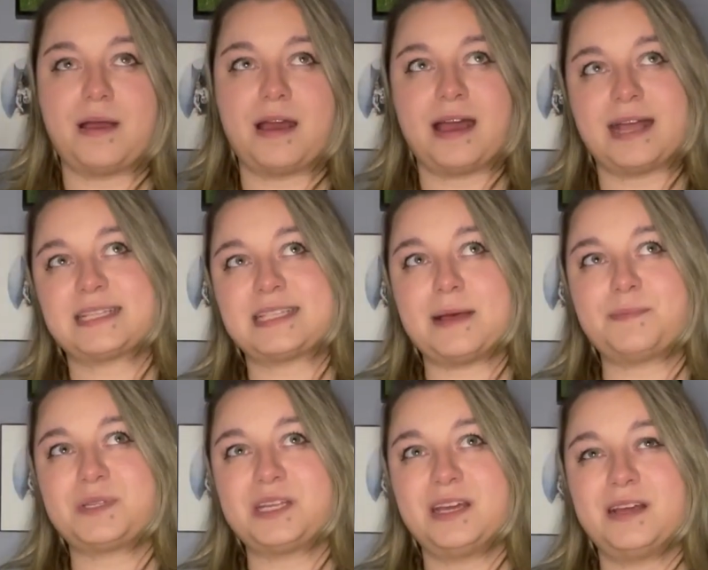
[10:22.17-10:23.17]

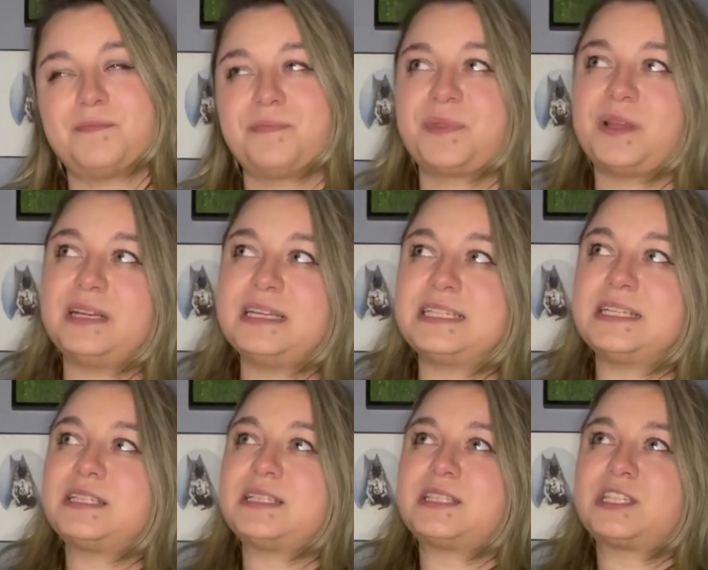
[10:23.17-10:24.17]
except there
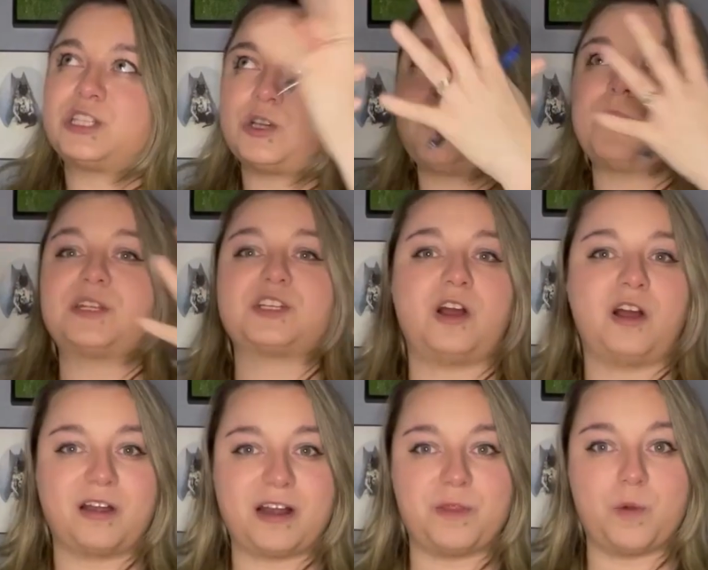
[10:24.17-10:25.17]
isn't so much
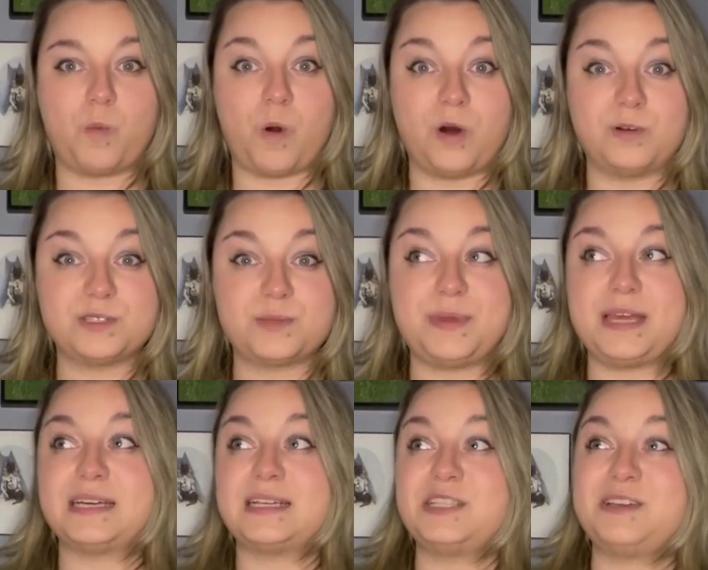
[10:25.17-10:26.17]
art on the walls
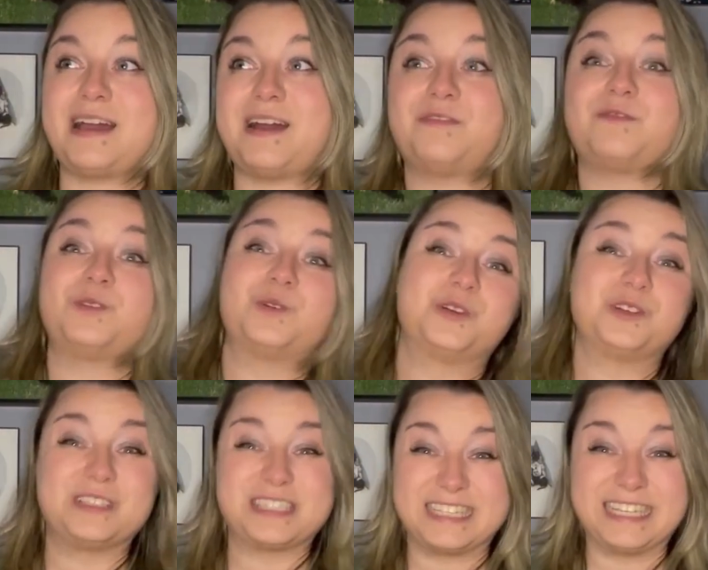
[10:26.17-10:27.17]
because you have
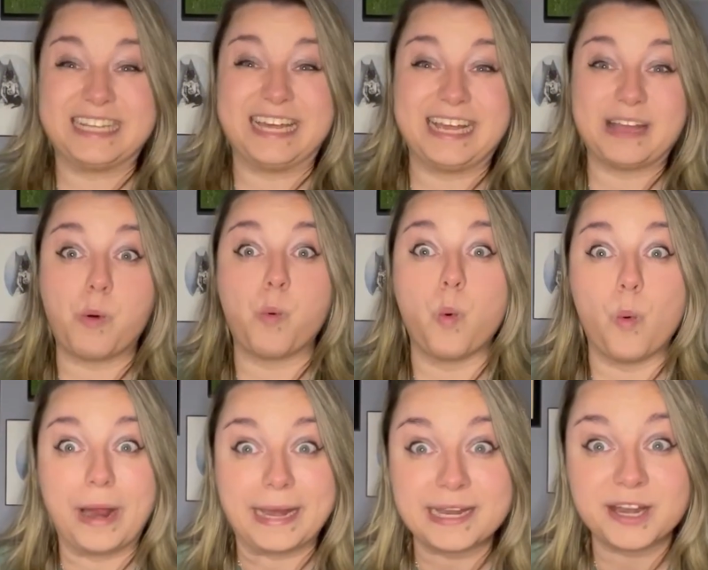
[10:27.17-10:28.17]
floor-to-ceiling
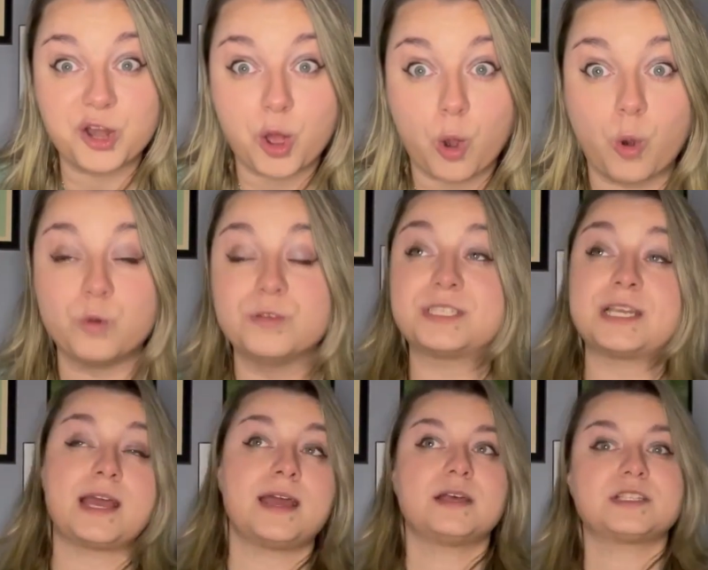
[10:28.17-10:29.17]
windows.
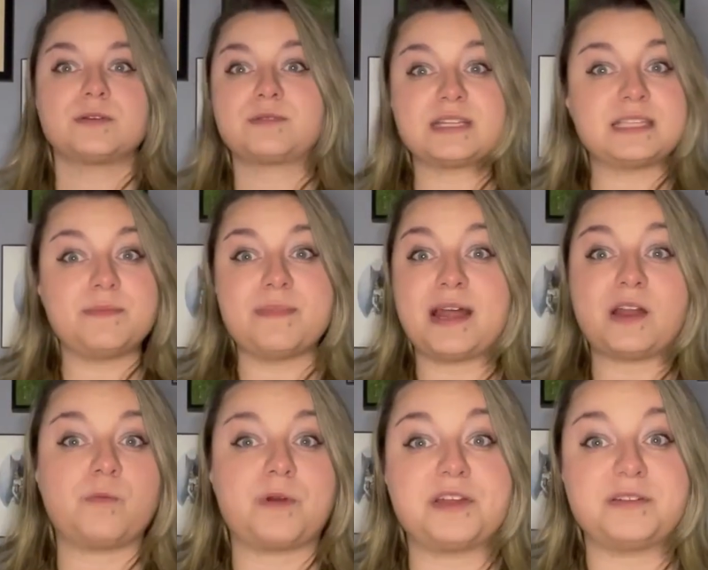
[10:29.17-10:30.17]
So it doesn't matter
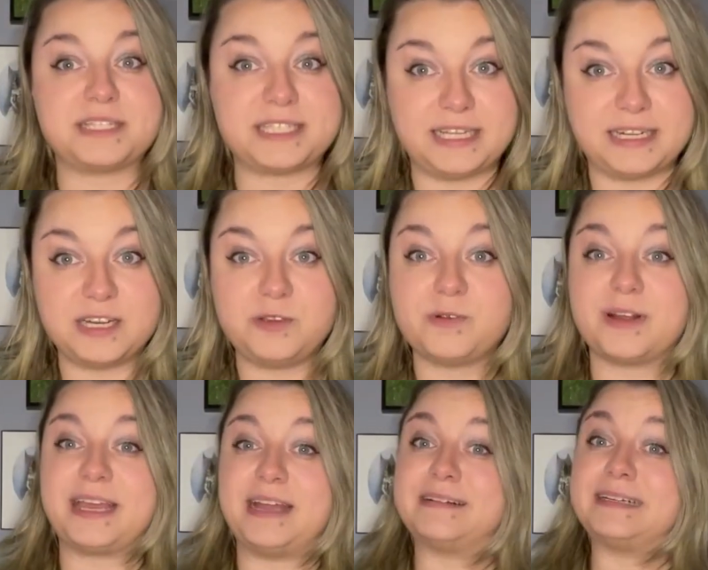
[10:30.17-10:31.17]
where you're seated, you are
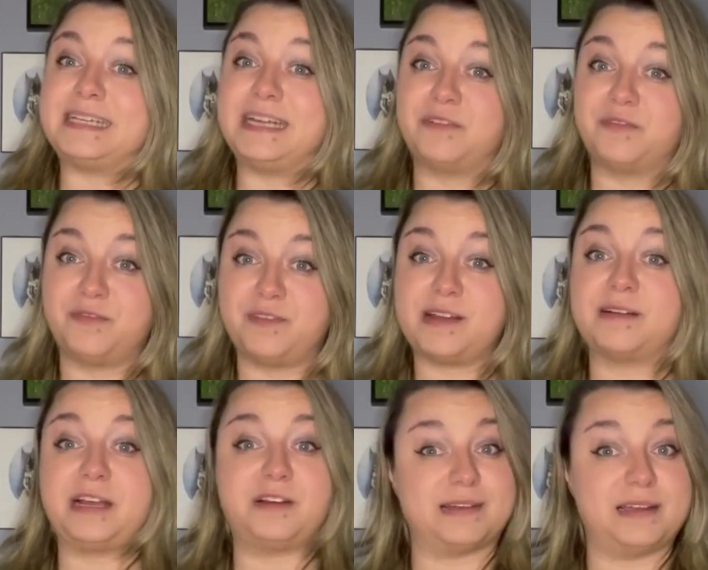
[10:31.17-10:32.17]
guaranteed a very
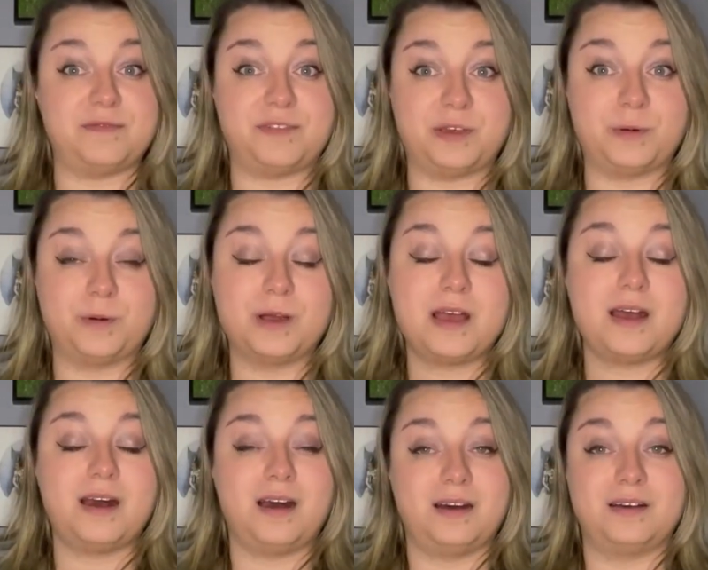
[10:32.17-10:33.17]
great view
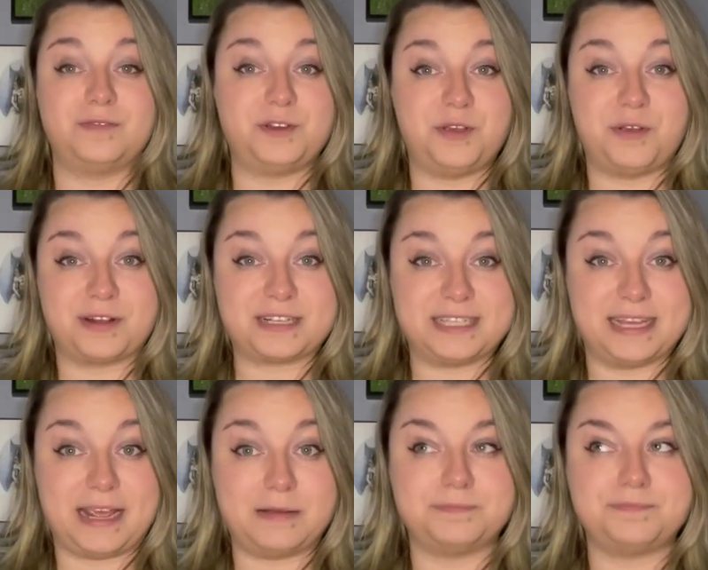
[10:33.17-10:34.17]
of New York City.